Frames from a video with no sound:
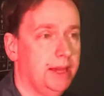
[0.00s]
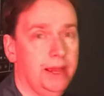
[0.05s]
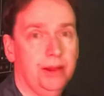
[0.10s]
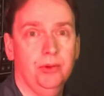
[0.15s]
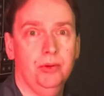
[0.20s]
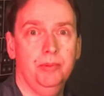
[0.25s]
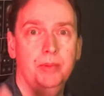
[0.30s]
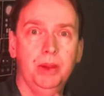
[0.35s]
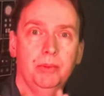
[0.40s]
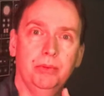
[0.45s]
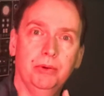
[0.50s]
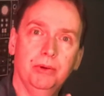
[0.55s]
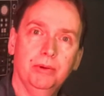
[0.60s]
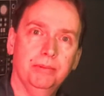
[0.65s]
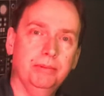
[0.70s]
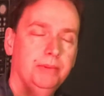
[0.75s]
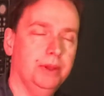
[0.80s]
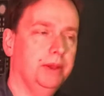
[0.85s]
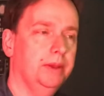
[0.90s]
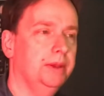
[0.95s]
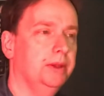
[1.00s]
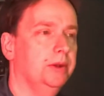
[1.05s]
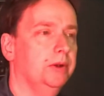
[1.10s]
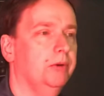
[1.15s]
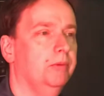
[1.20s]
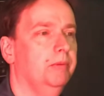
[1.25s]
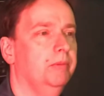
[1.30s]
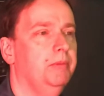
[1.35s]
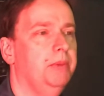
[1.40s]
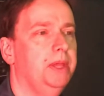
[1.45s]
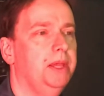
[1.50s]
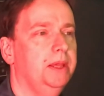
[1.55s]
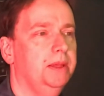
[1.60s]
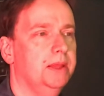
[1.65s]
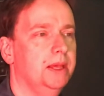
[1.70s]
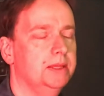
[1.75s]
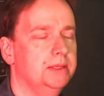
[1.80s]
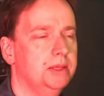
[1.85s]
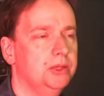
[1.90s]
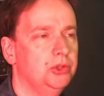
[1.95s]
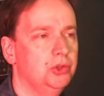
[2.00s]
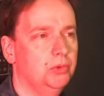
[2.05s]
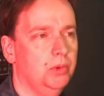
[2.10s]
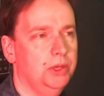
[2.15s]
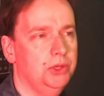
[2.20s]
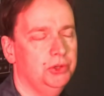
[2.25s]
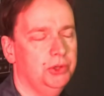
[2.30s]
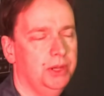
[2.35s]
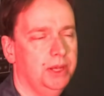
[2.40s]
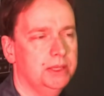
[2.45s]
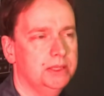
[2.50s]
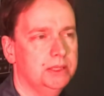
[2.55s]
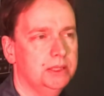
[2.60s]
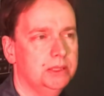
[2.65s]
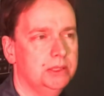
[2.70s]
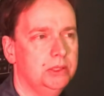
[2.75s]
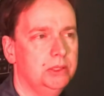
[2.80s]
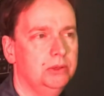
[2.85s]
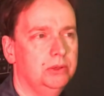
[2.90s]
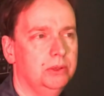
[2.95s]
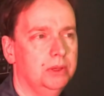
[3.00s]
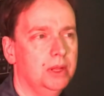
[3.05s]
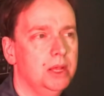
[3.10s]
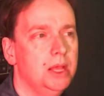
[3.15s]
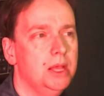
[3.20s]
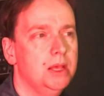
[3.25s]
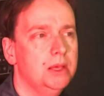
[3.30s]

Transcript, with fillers: I remember, you know, being in that situation as a student.